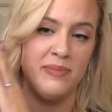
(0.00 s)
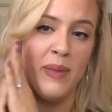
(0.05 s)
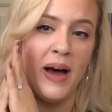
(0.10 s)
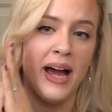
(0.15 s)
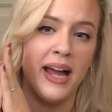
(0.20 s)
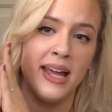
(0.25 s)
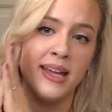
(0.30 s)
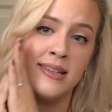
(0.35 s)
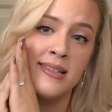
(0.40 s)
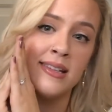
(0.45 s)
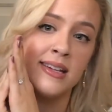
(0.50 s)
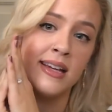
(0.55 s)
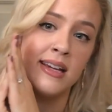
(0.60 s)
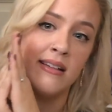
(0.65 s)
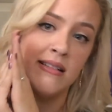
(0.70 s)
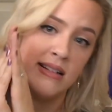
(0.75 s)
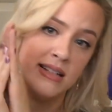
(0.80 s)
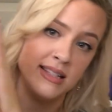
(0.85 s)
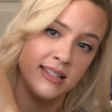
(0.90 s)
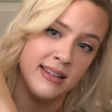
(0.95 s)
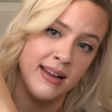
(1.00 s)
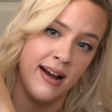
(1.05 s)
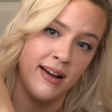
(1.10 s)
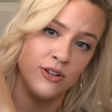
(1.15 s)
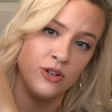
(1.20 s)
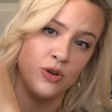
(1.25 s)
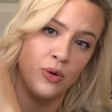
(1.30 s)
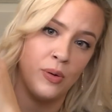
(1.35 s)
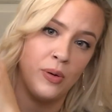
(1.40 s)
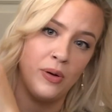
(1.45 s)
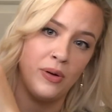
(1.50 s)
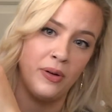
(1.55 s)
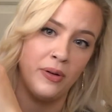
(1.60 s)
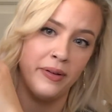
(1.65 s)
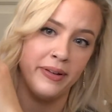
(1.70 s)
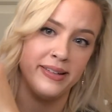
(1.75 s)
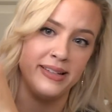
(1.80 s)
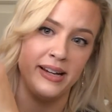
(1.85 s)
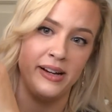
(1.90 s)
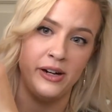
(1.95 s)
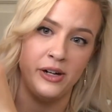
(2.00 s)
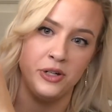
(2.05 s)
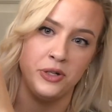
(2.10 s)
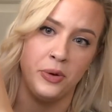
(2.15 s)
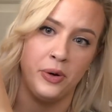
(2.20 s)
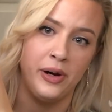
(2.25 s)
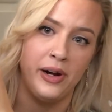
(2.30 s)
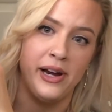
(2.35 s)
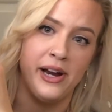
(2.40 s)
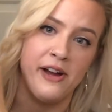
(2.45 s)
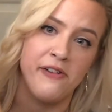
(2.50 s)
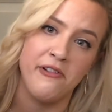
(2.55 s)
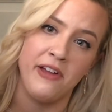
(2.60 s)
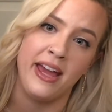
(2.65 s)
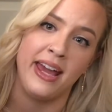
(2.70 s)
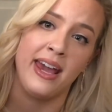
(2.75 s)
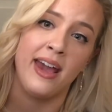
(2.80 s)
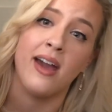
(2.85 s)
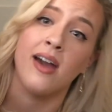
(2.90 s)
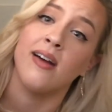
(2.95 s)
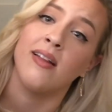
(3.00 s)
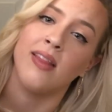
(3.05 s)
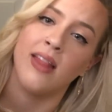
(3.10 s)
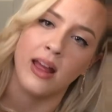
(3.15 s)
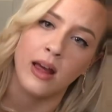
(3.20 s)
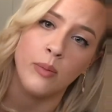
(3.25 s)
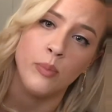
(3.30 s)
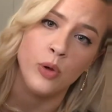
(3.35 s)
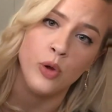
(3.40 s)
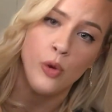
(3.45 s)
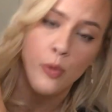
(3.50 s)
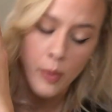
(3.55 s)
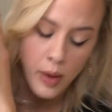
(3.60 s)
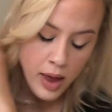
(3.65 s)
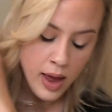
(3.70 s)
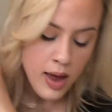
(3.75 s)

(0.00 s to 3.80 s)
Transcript: back into its natural territory of hanging like a boob.